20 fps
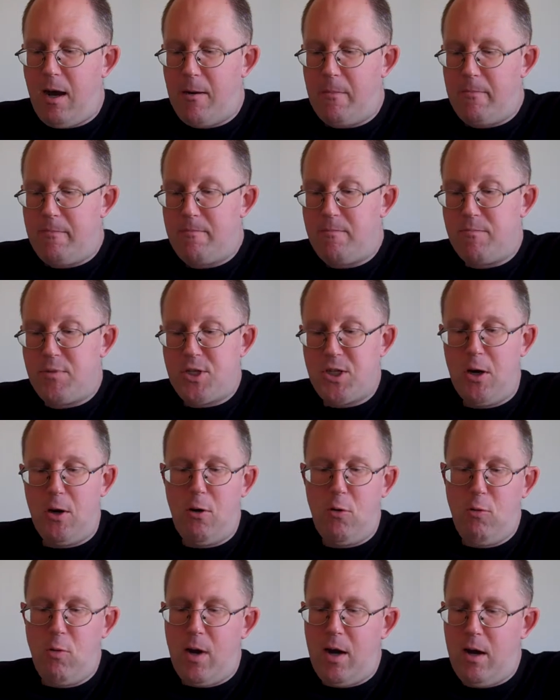
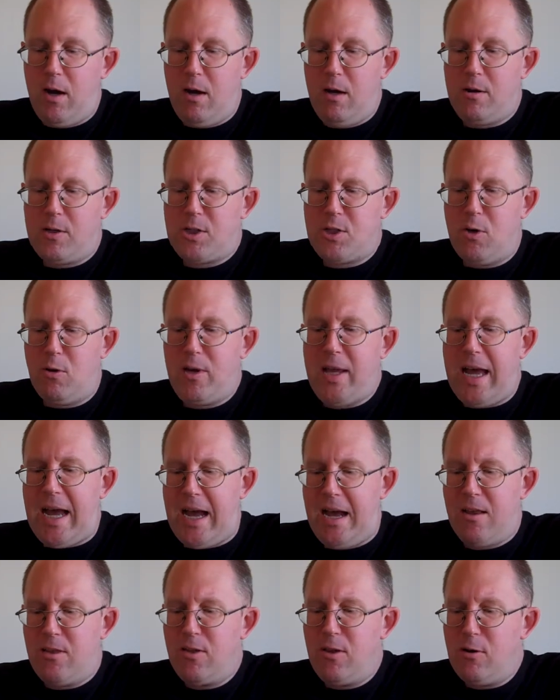
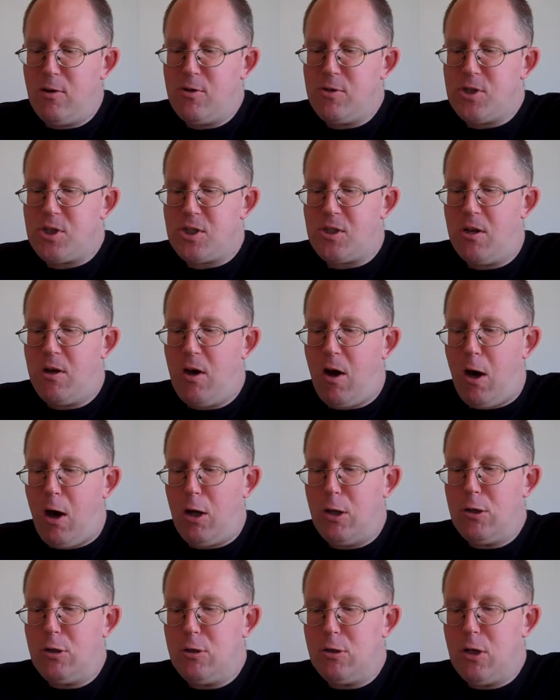Yeah, those
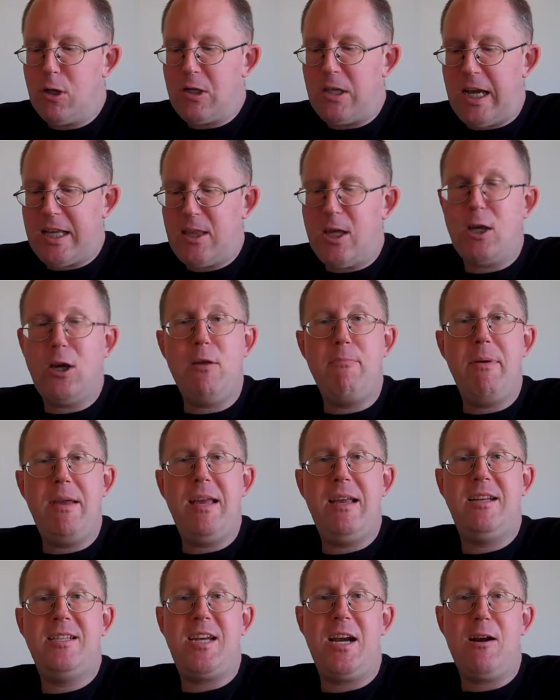all look like they could
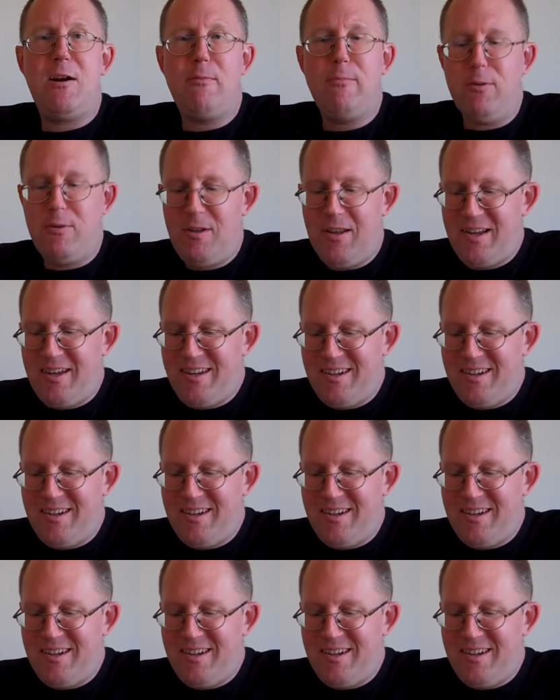be terrible.